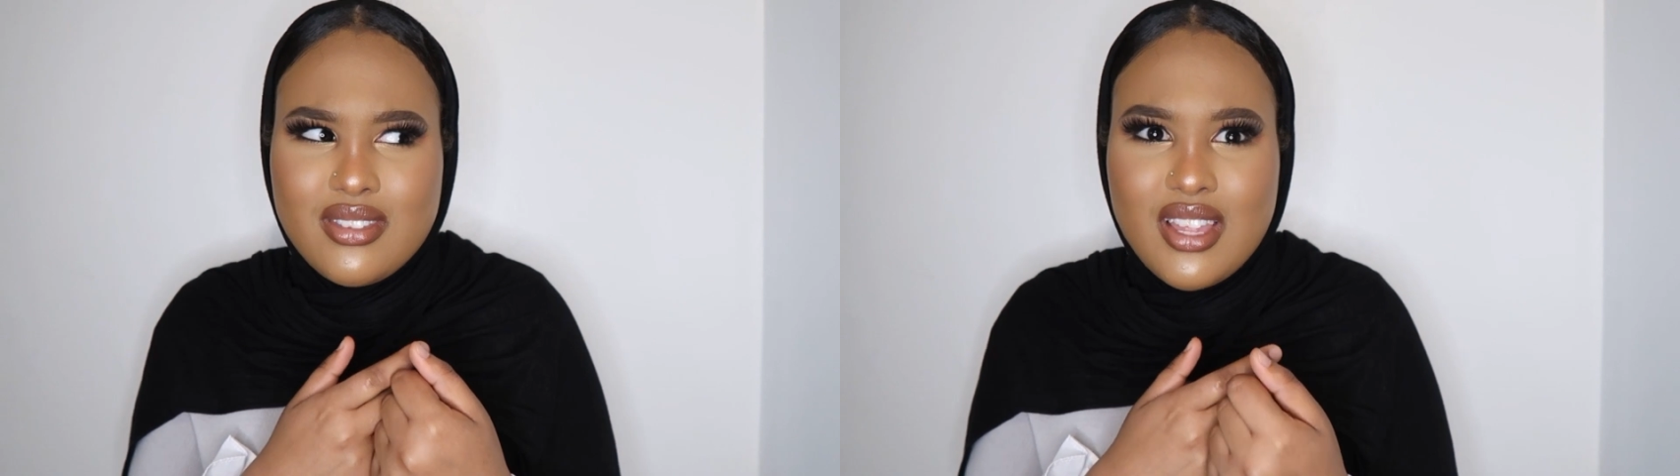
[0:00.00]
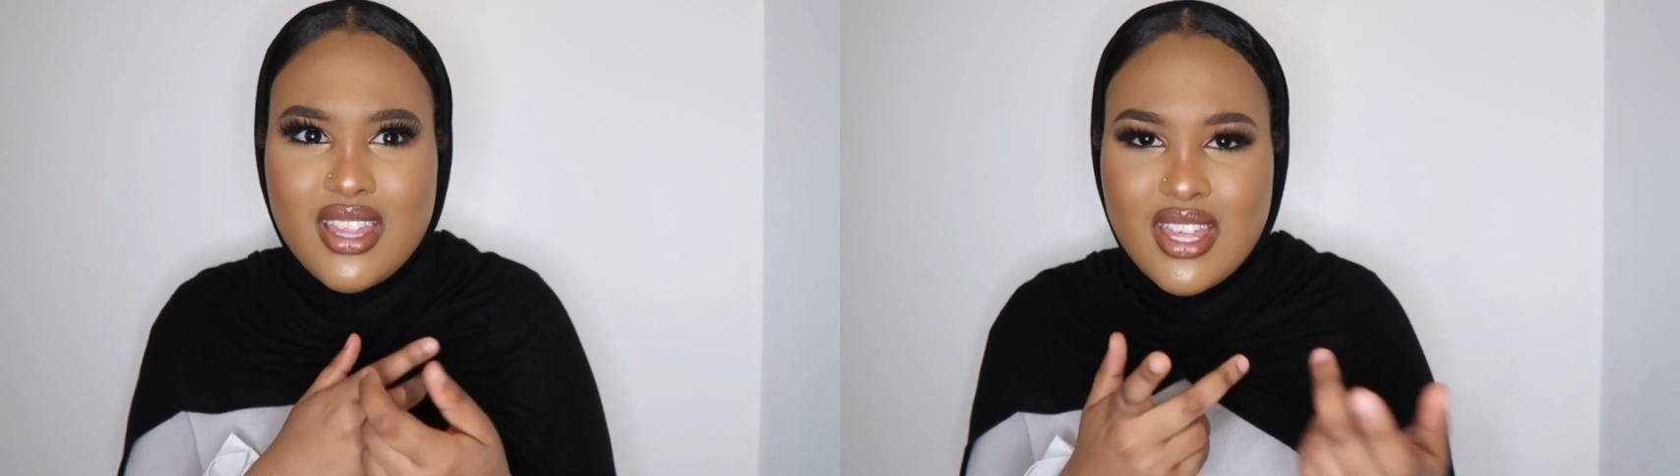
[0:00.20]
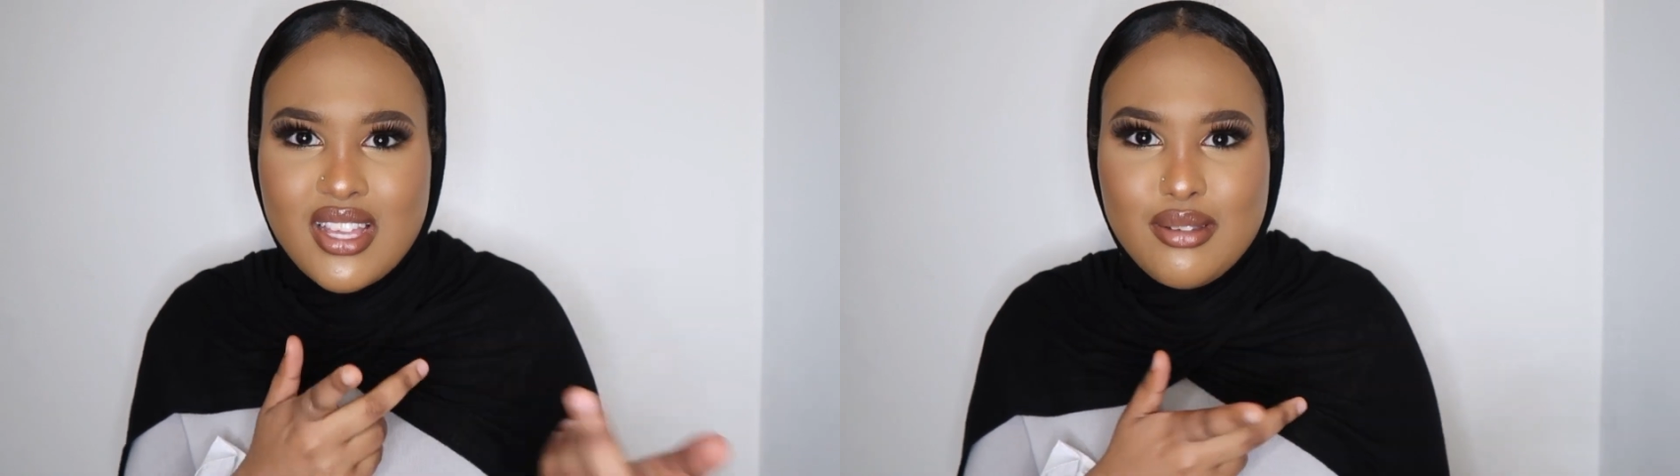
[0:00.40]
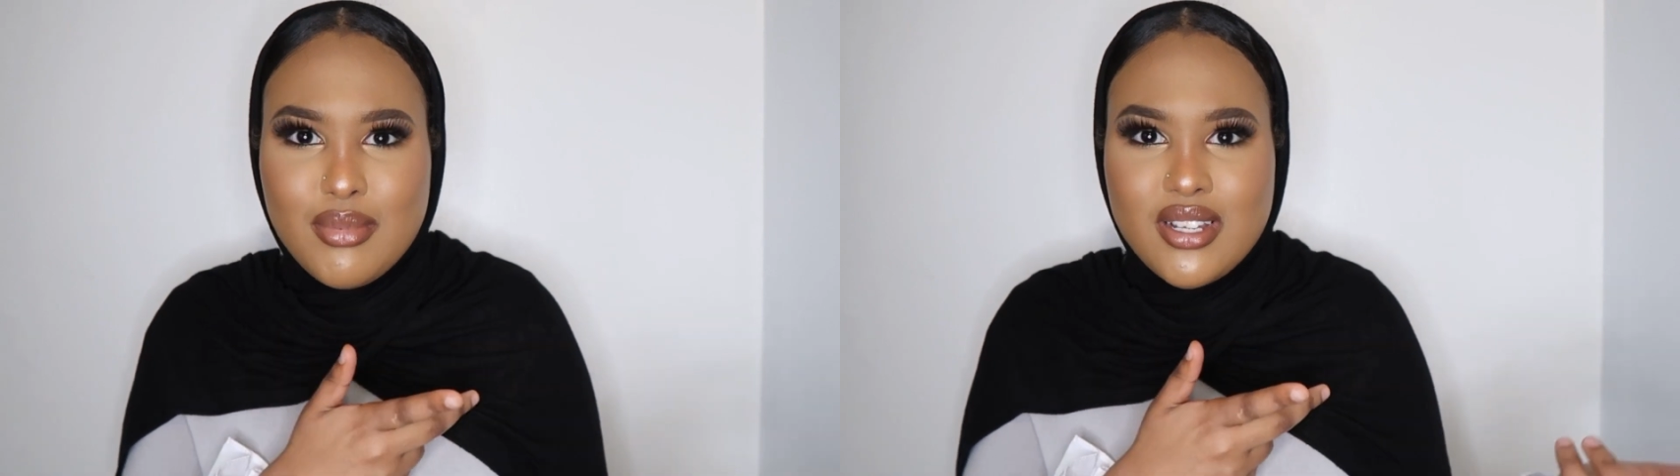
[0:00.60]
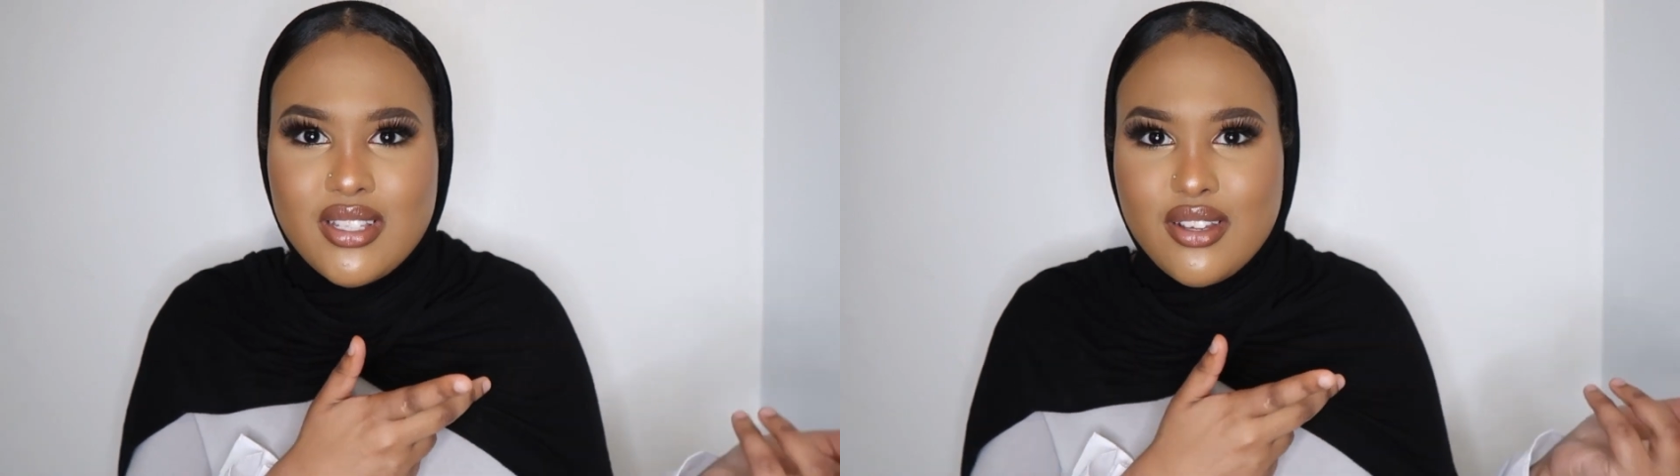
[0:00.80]
their 30
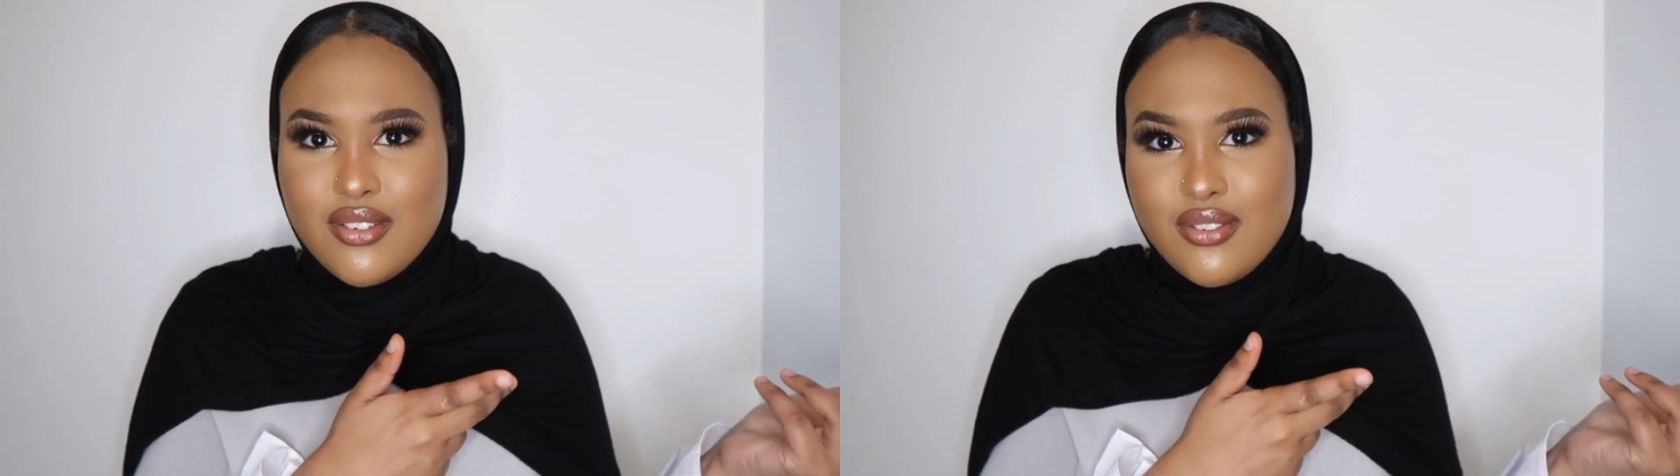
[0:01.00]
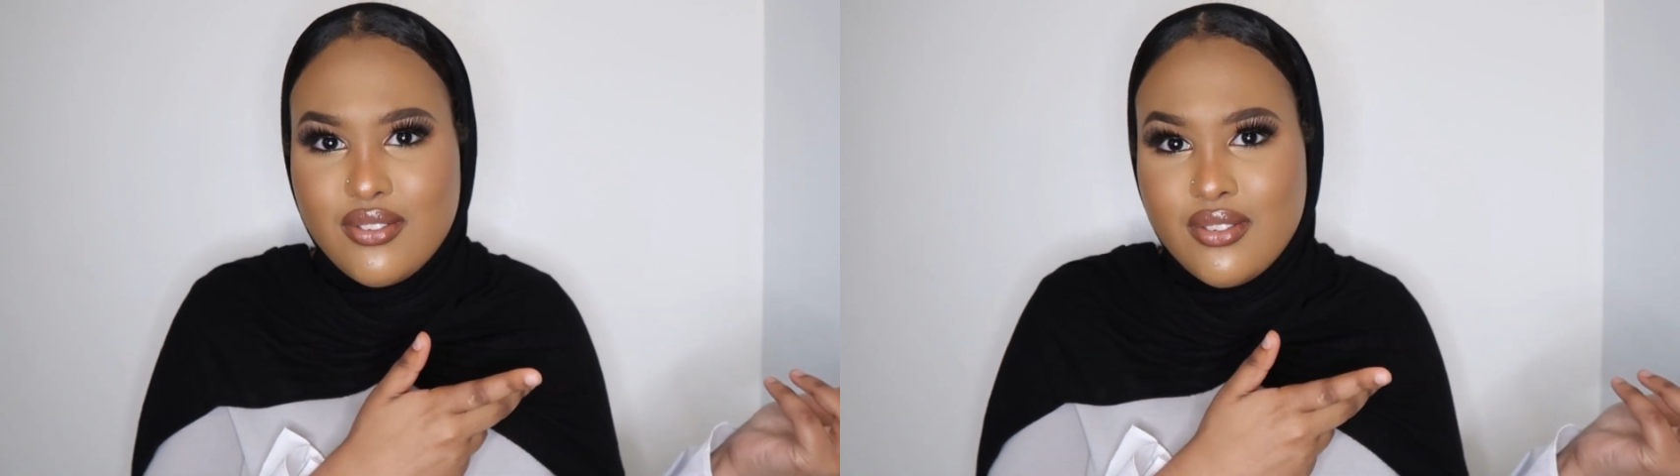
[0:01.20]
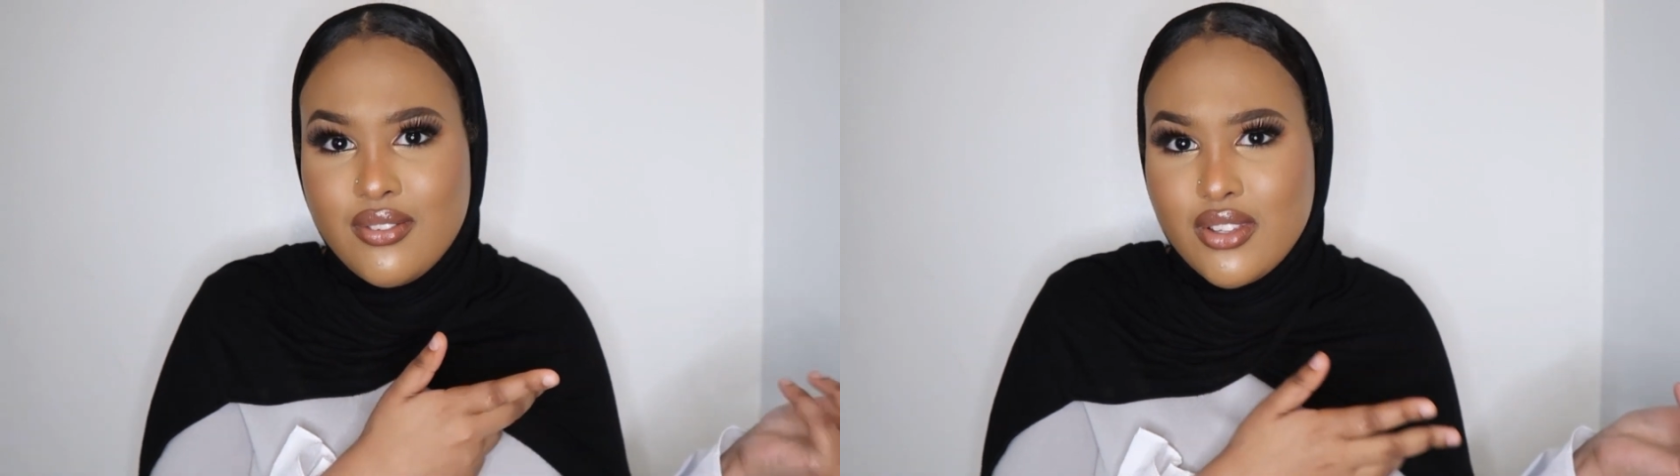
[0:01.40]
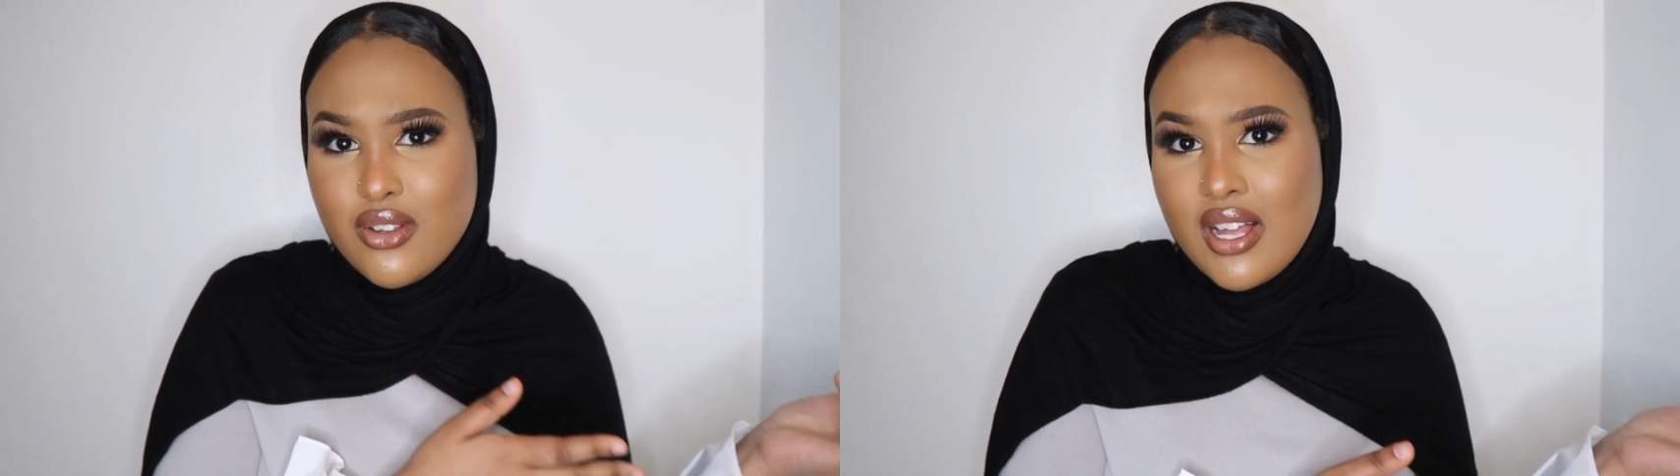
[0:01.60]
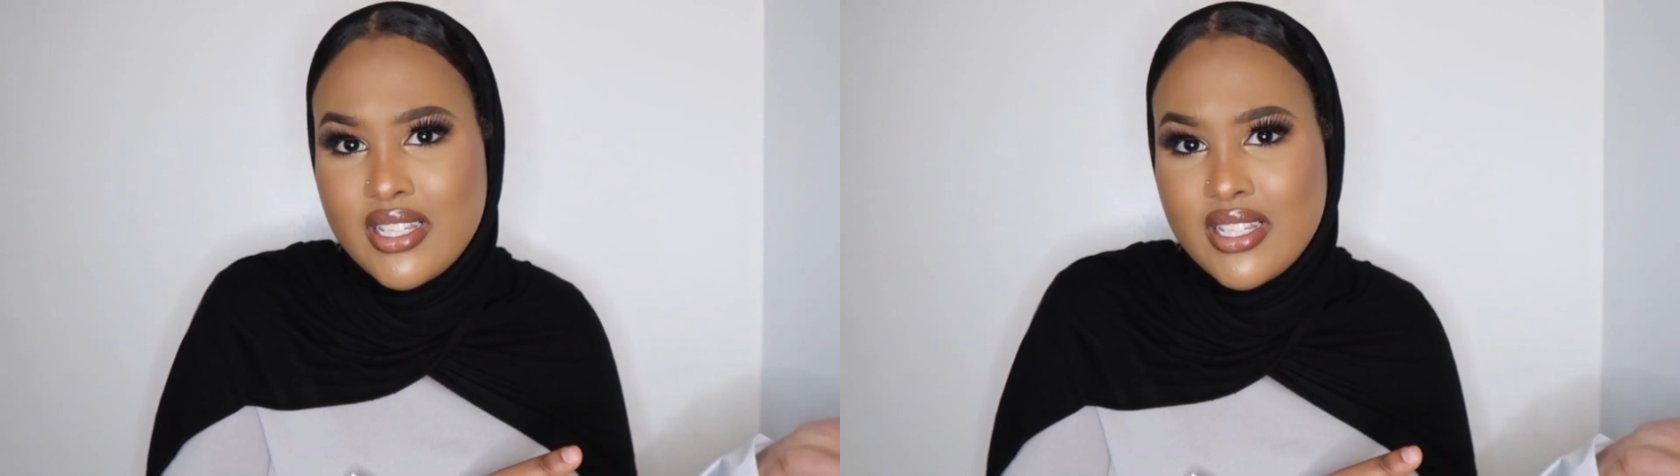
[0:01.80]
minutes of physical